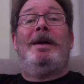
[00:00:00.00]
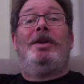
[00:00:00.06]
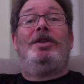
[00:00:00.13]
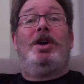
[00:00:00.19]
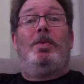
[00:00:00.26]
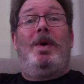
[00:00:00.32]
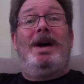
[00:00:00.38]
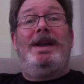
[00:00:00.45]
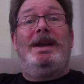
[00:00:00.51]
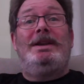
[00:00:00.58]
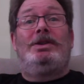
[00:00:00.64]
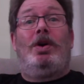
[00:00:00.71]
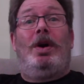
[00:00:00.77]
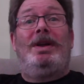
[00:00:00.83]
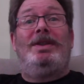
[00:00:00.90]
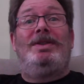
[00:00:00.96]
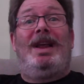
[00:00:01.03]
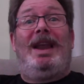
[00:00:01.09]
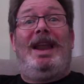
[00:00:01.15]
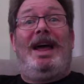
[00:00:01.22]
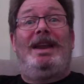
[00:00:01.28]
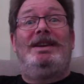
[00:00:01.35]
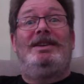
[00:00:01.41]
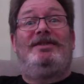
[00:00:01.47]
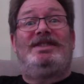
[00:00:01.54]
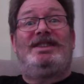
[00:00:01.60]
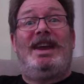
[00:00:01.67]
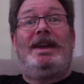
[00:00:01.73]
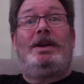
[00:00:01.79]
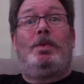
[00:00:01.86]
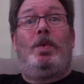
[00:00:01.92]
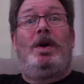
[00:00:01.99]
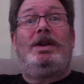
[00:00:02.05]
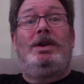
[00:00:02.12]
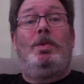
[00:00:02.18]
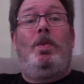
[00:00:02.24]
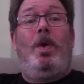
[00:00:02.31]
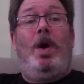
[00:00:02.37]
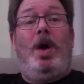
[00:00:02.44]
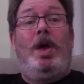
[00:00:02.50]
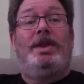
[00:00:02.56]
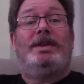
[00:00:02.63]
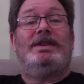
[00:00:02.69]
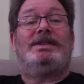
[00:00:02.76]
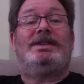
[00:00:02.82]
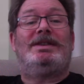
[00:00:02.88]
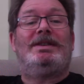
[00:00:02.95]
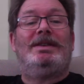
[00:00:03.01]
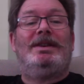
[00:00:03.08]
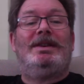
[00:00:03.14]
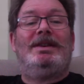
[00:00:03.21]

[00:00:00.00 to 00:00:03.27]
"The one I got in the land of Take What You Want."